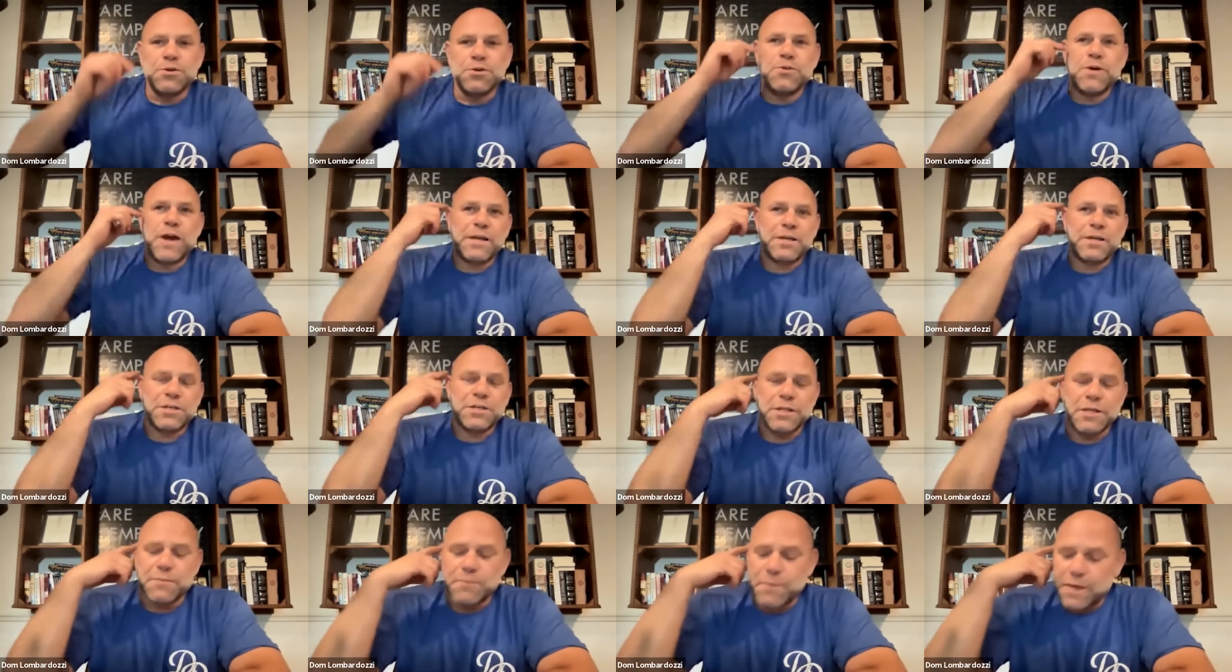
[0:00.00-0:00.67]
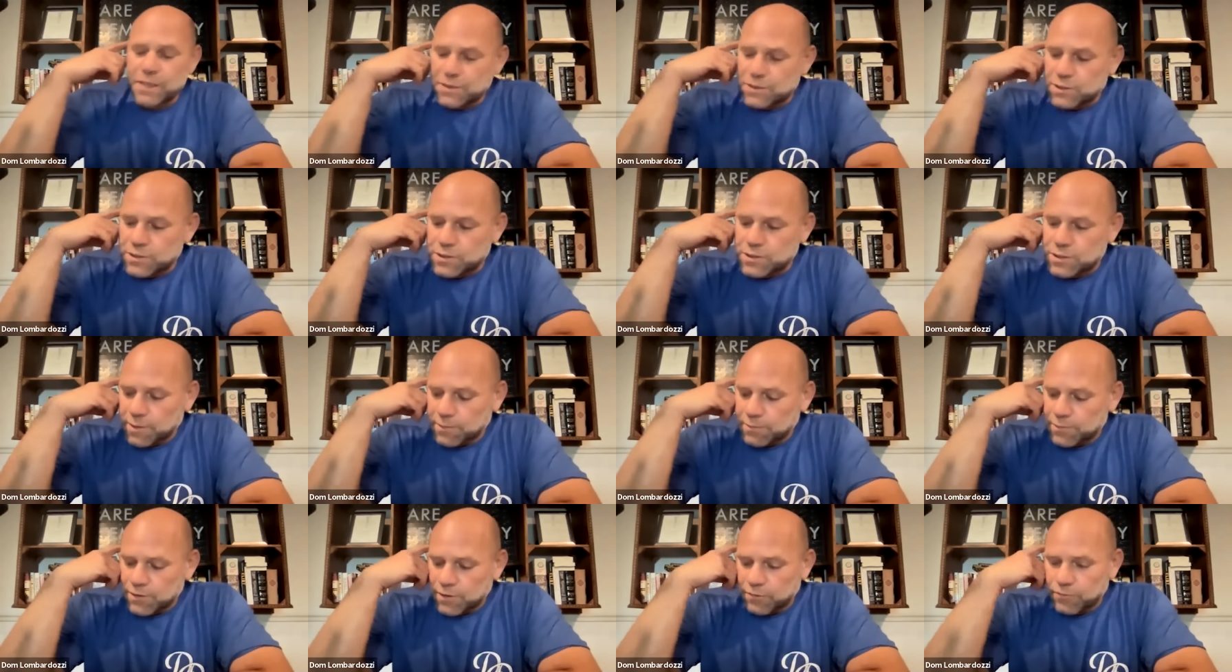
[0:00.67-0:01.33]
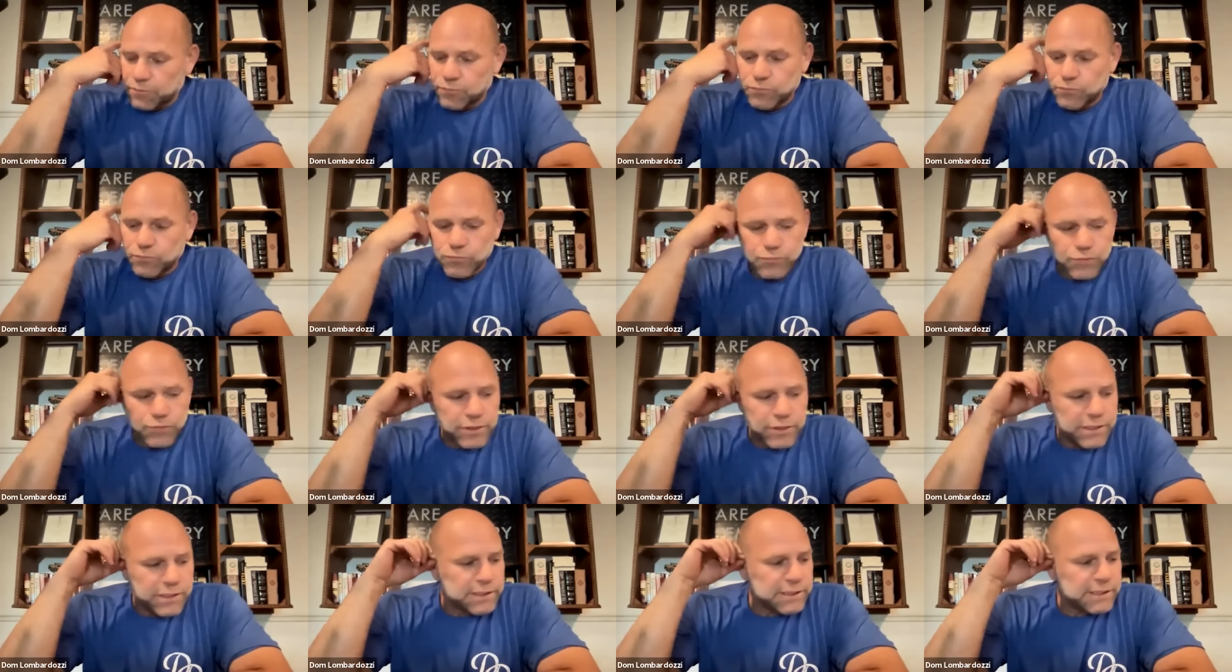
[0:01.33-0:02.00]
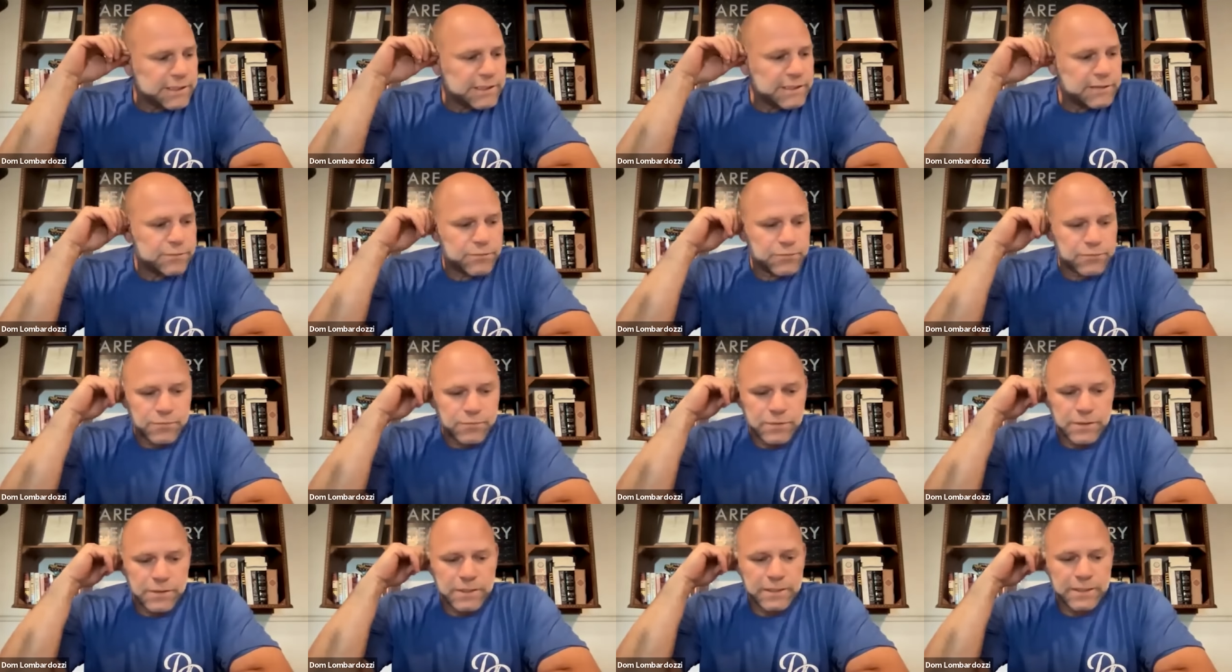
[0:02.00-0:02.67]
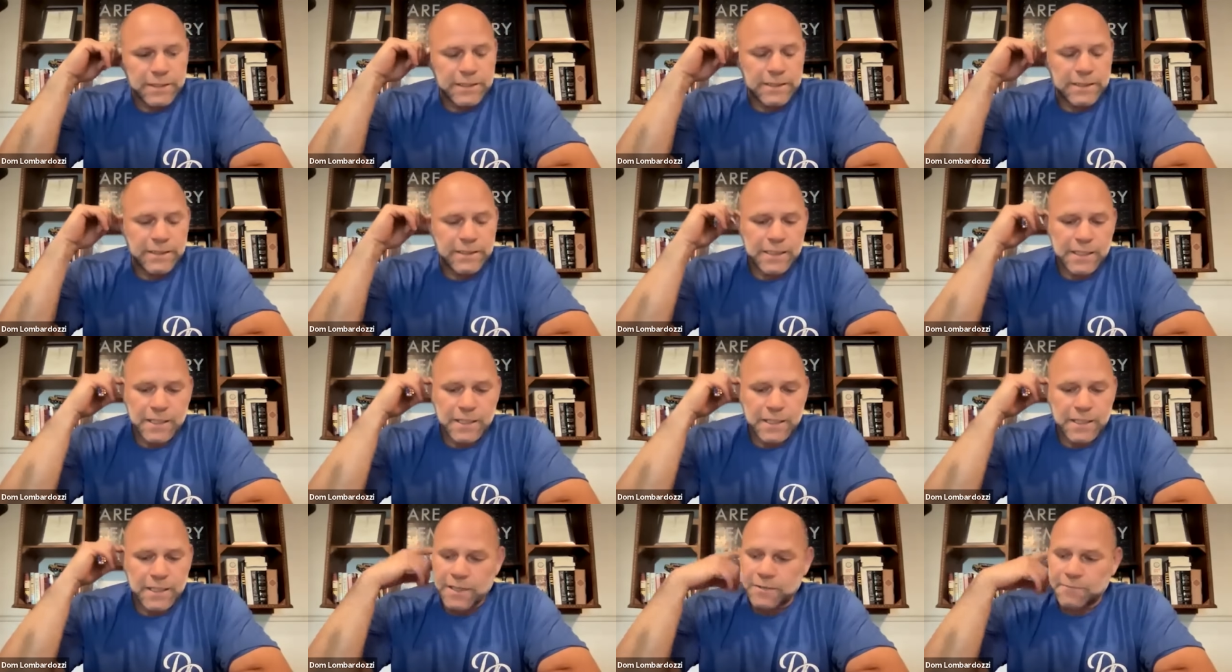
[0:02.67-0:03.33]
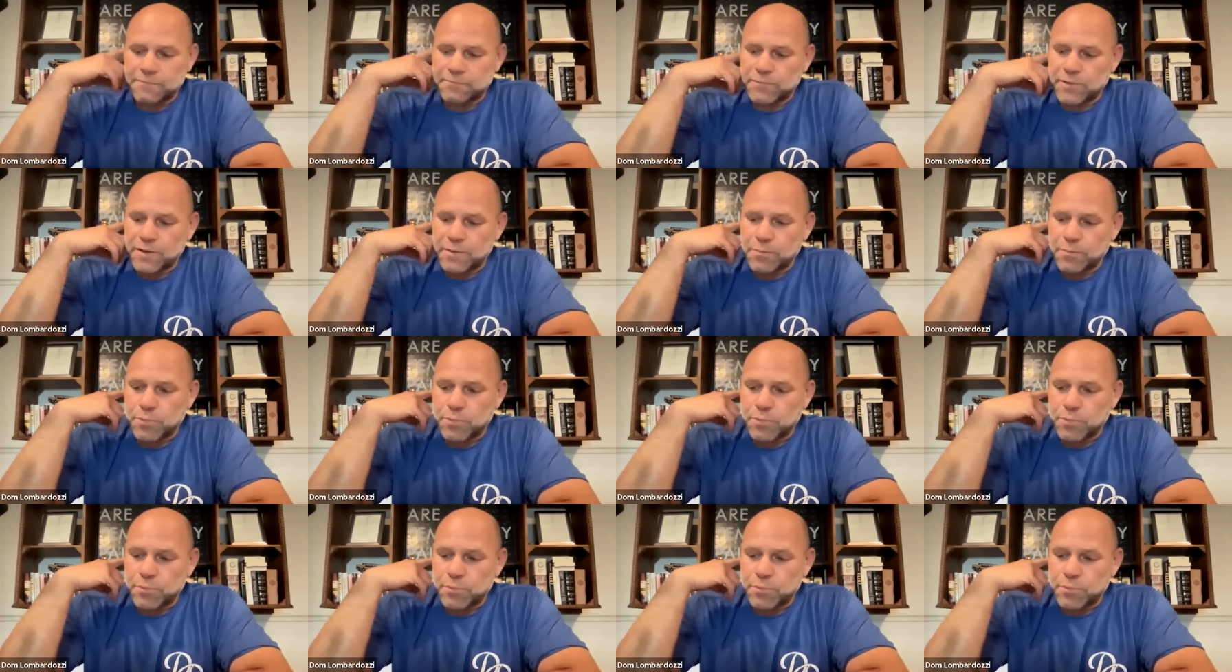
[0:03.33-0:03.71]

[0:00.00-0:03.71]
you actually mentioned something really, really um,